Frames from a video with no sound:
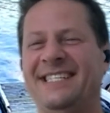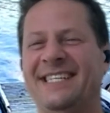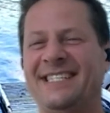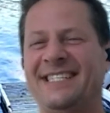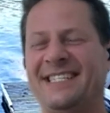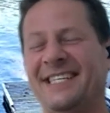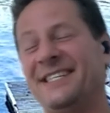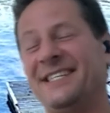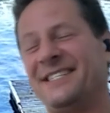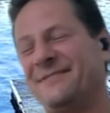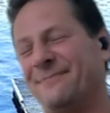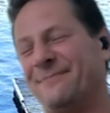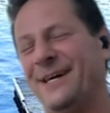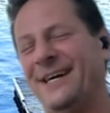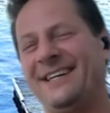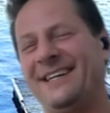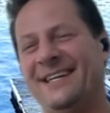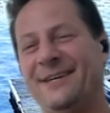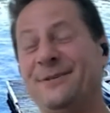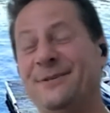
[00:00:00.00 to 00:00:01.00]
assist,
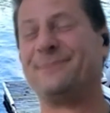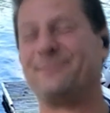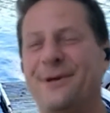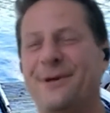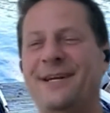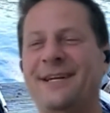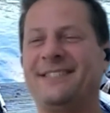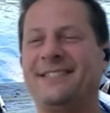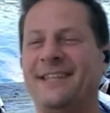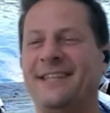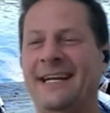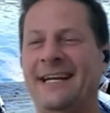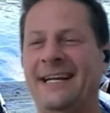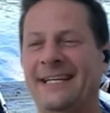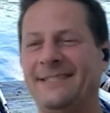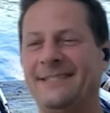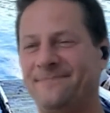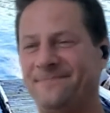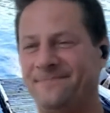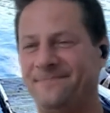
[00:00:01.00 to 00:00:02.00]
but that was pretty
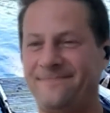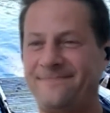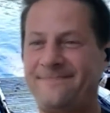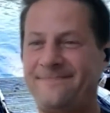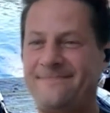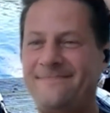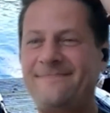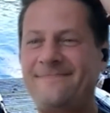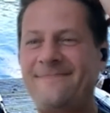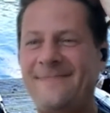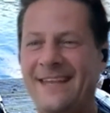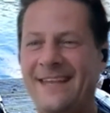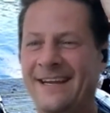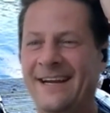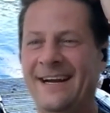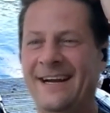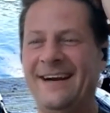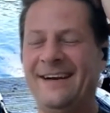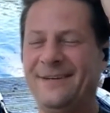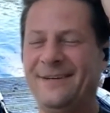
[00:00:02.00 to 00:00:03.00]
exciting.
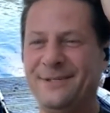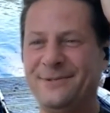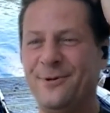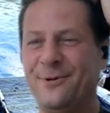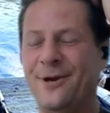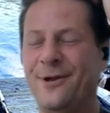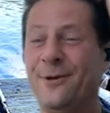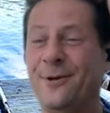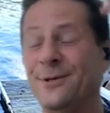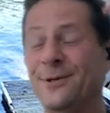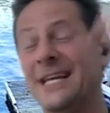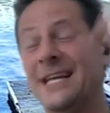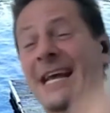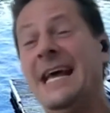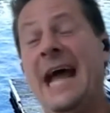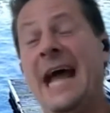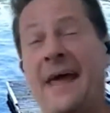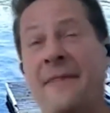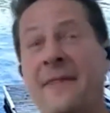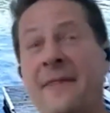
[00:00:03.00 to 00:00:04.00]
Yeah, it was one of those.
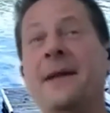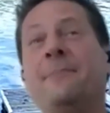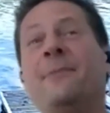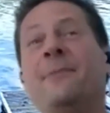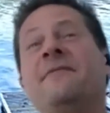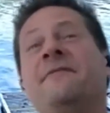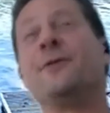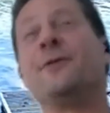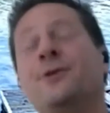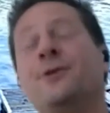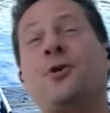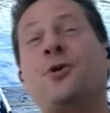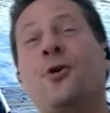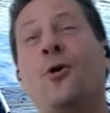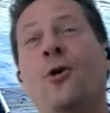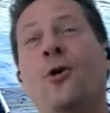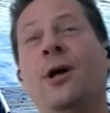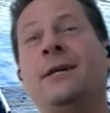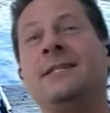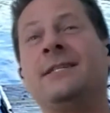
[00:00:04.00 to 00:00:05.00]
And then my first
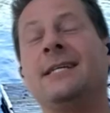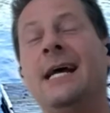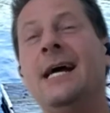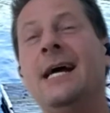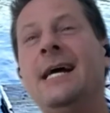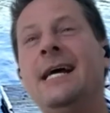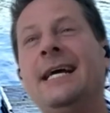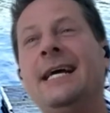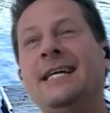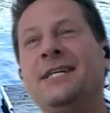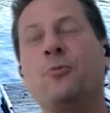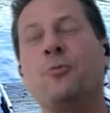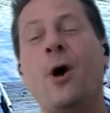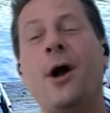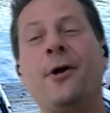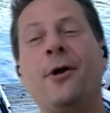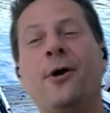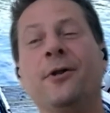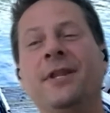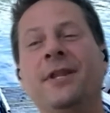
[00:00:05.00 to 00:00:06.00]
goal is
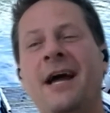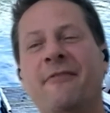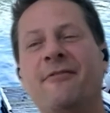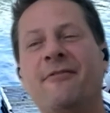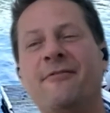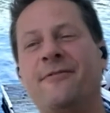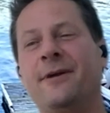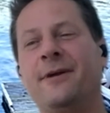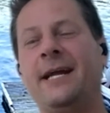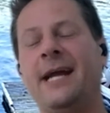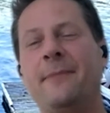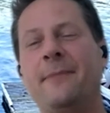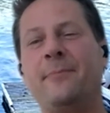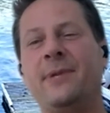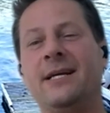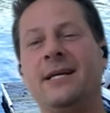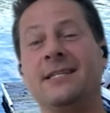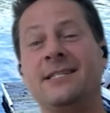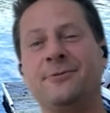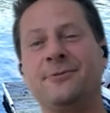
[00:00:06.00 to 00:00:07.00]
one I'll never forget,
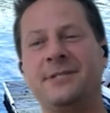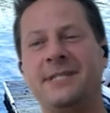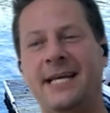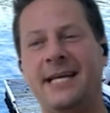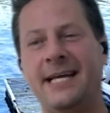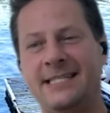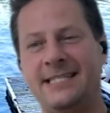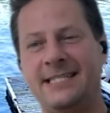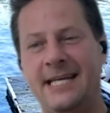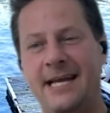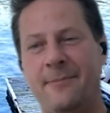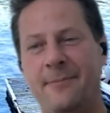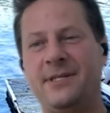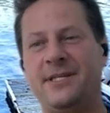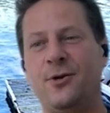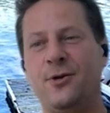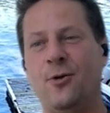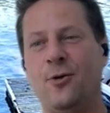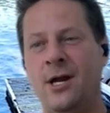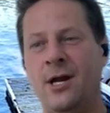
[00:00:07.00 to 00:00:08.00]
because it was against the
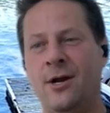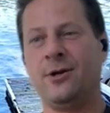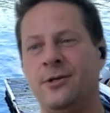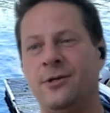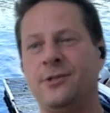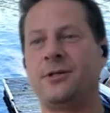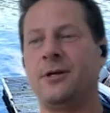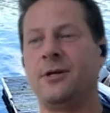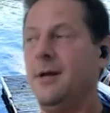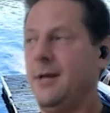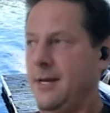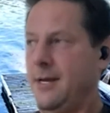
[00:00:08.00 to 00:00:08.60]
Edmonton Oilers,